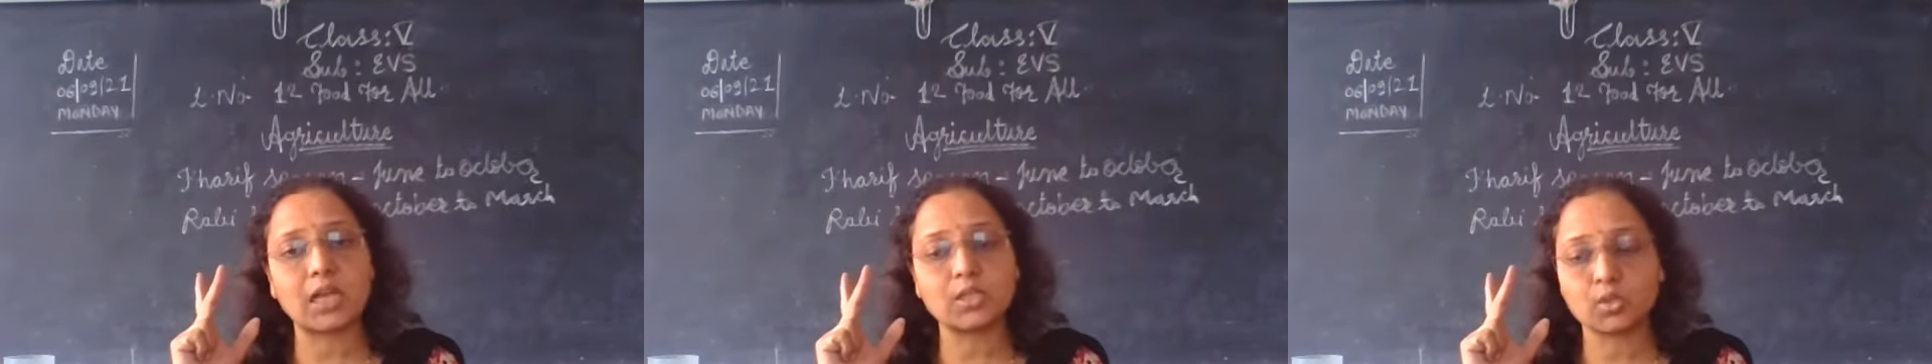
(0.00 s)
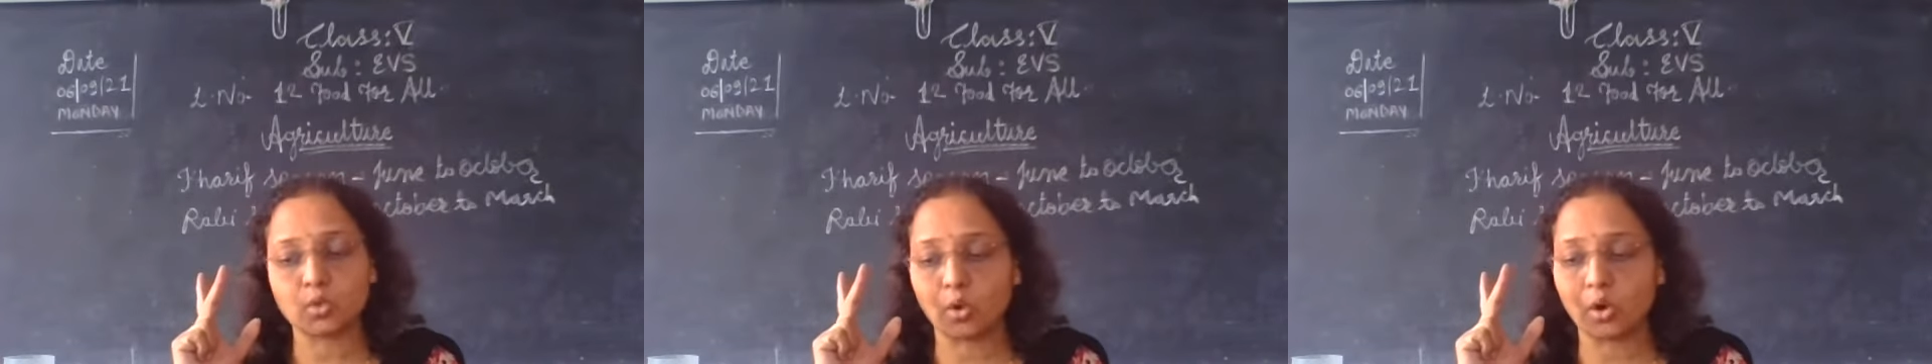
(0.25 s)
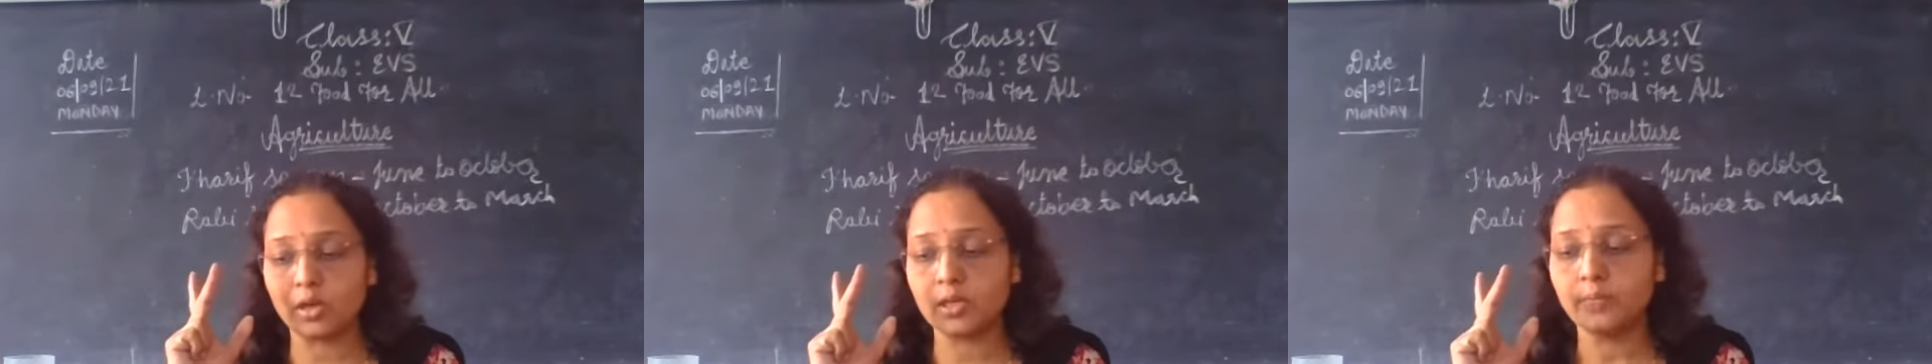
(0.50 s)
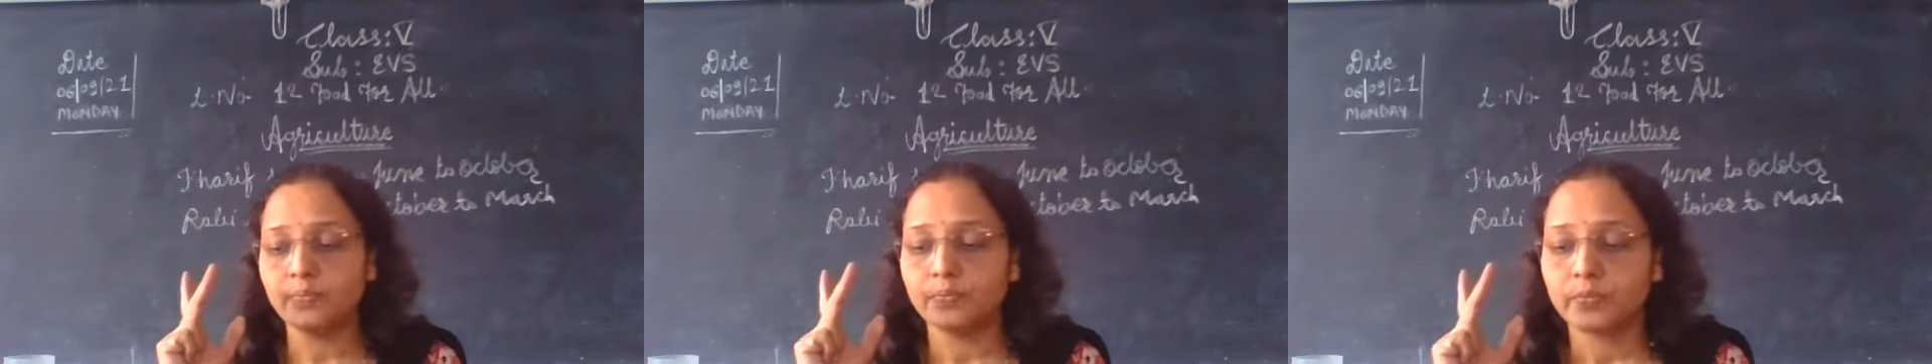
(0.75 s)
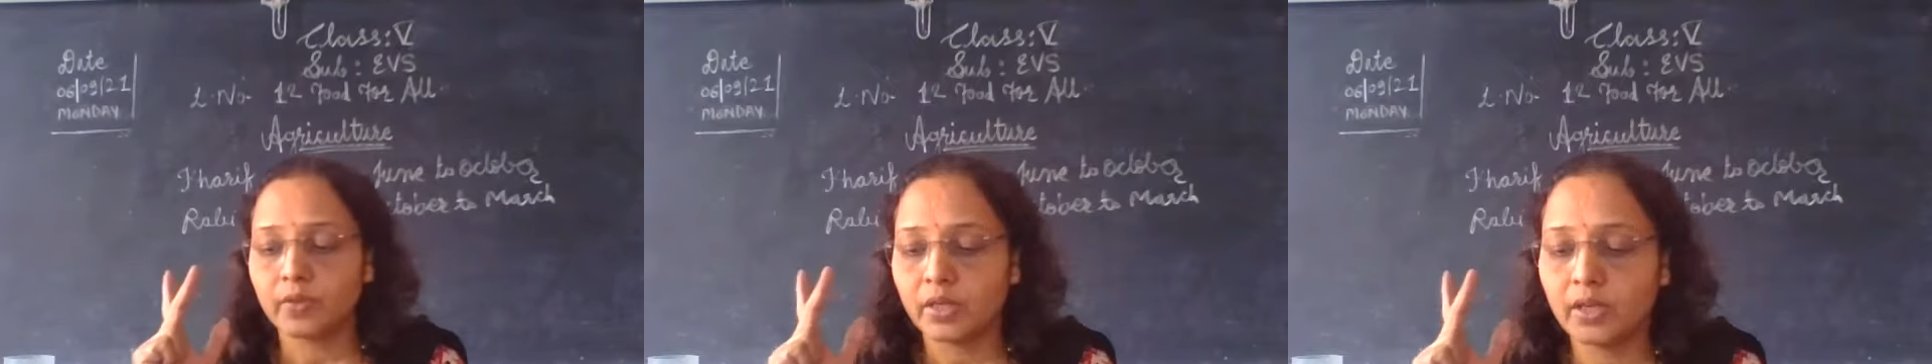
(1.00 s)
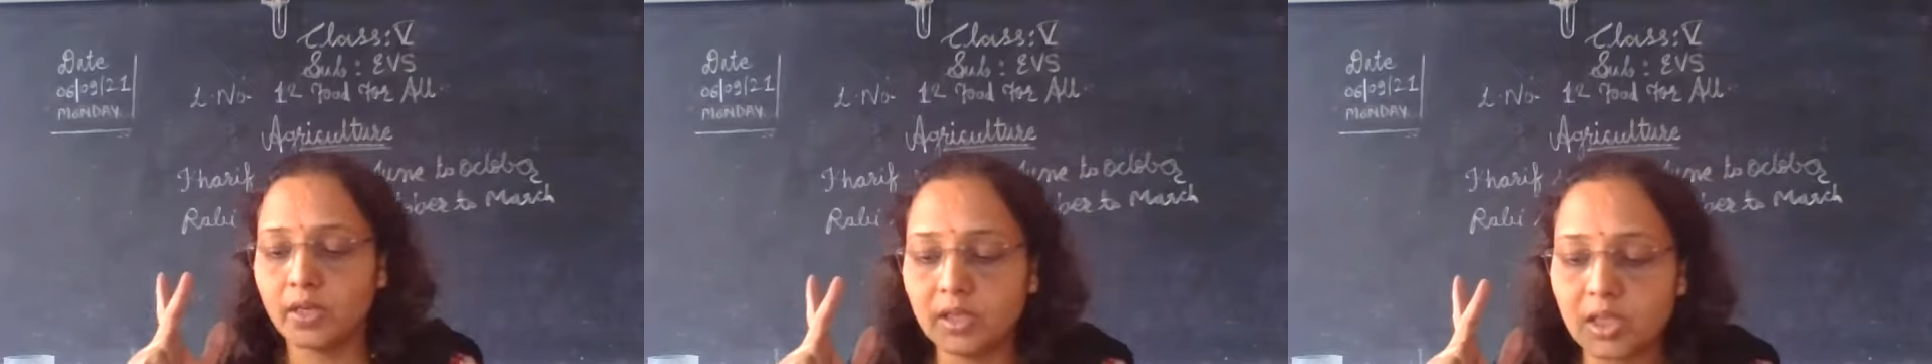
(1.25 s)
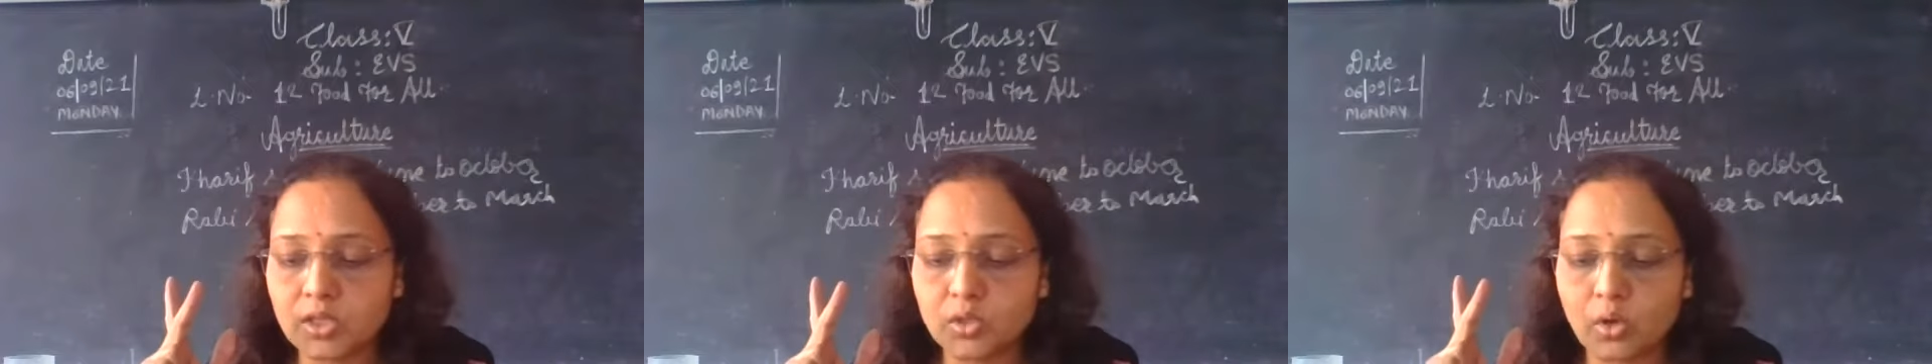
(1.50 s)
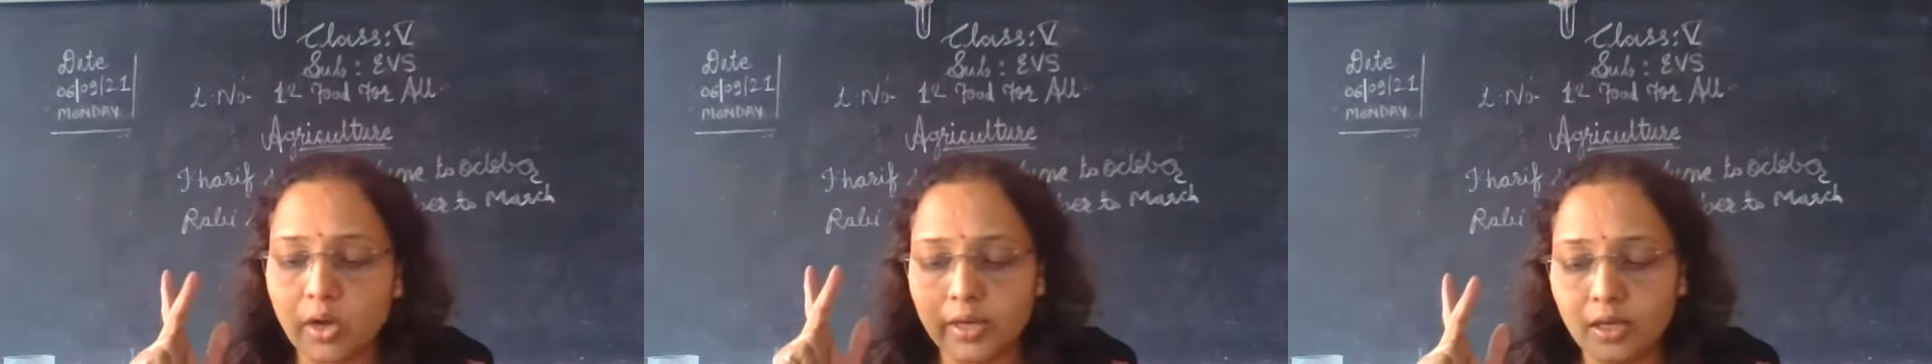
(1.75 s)
are sown in the
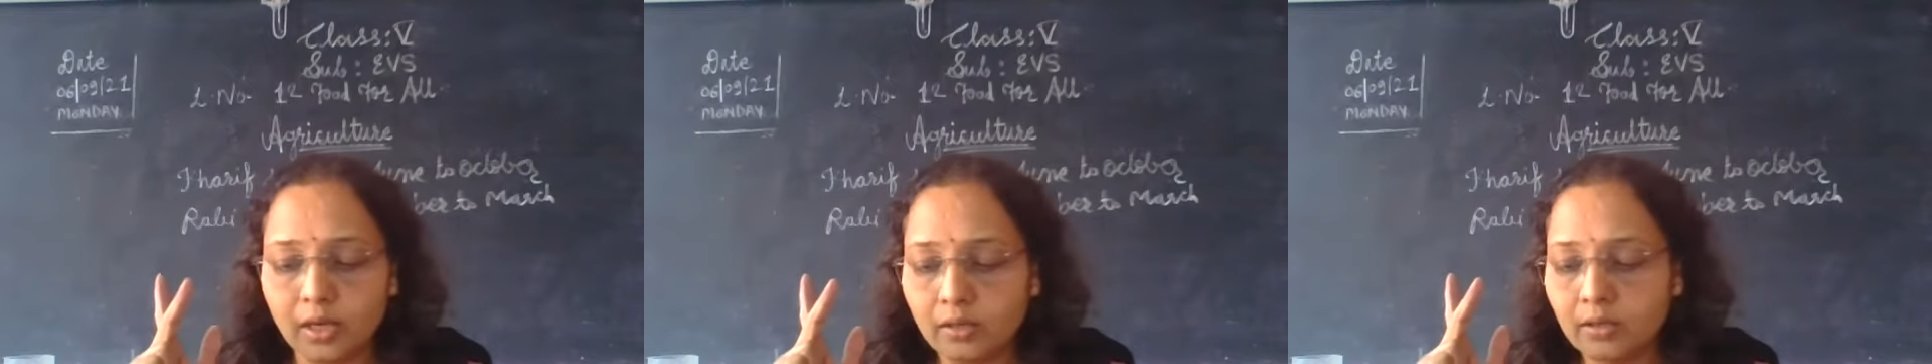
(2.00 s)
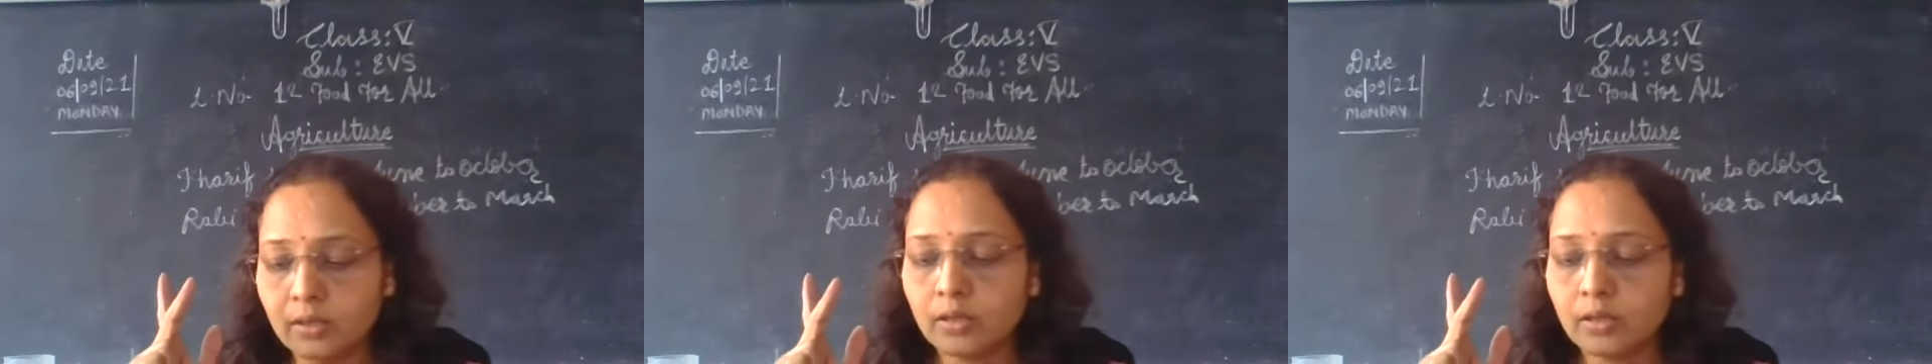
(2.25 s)
soil.